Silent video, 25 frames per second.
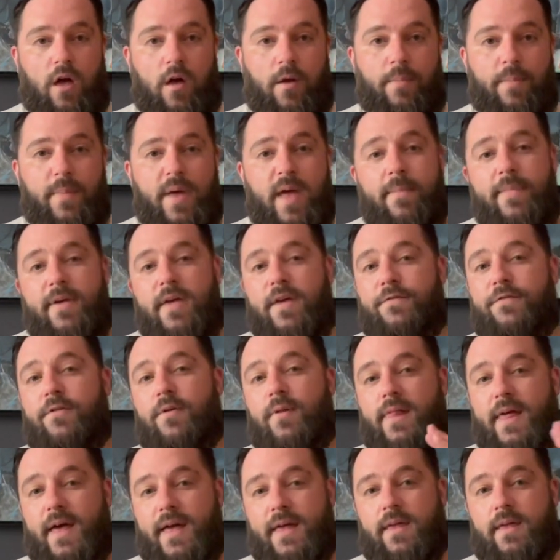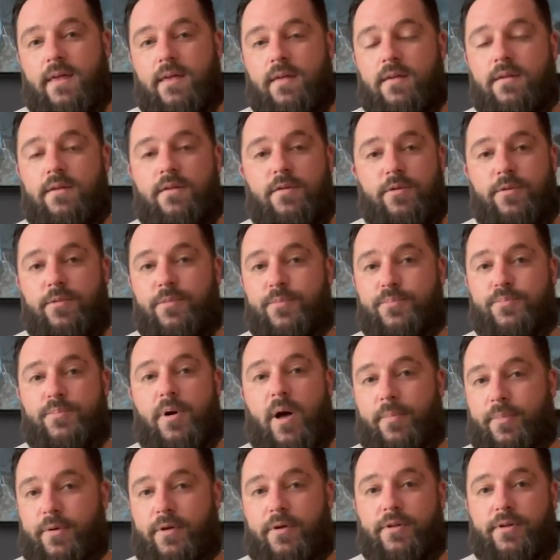Maybe if you like
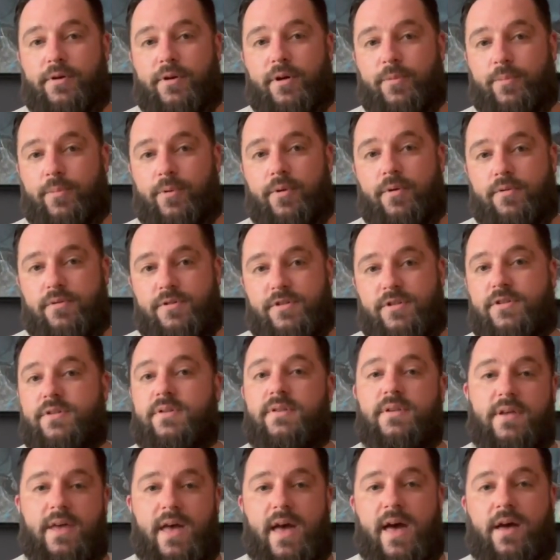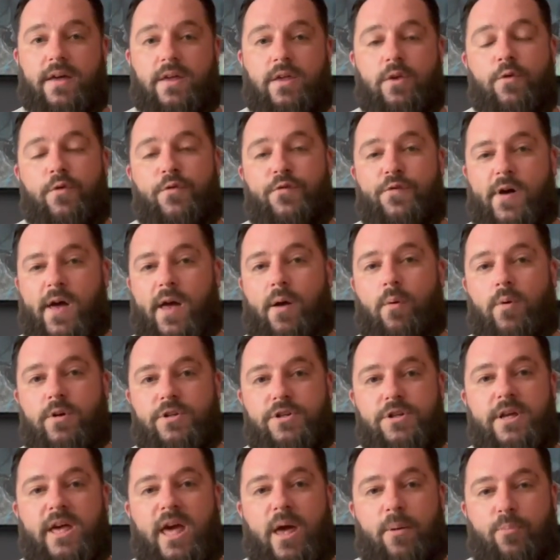popular books, yeah, you'll find what
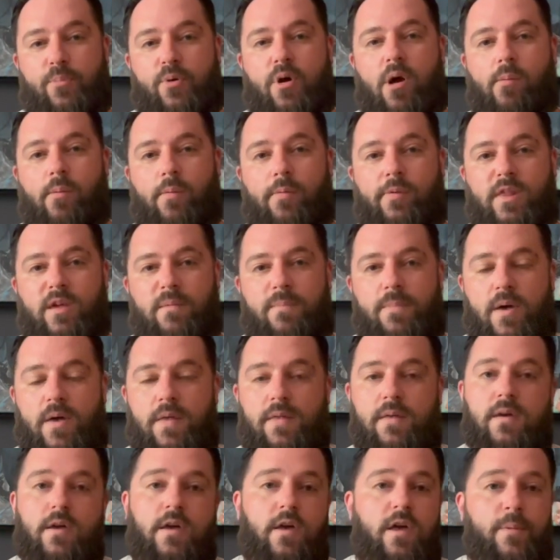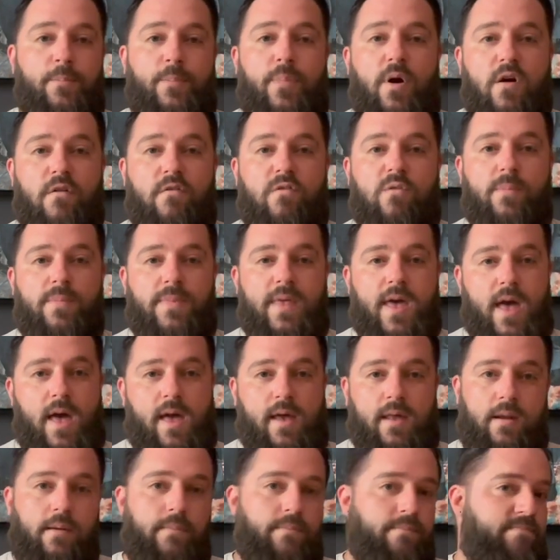you get probably. But apart from
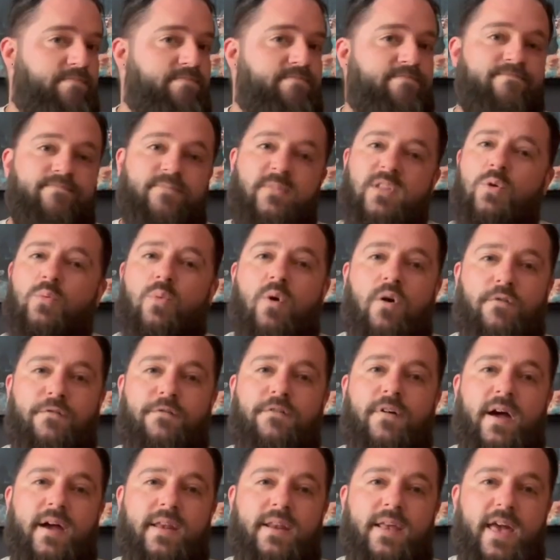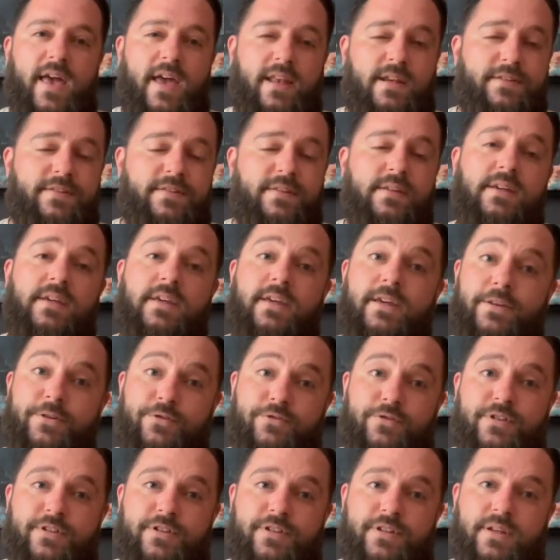that, you won't find anything
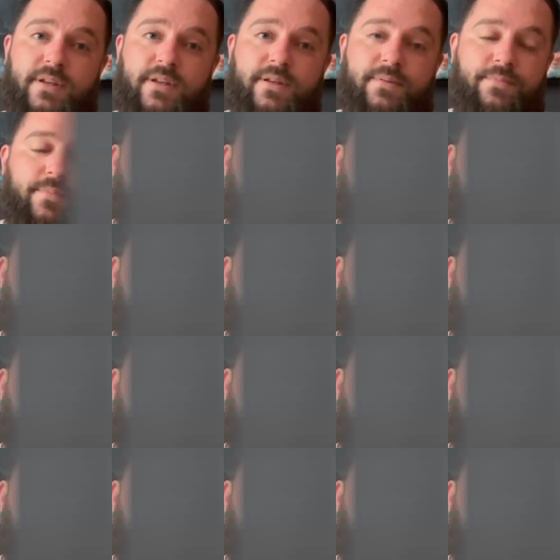interesting.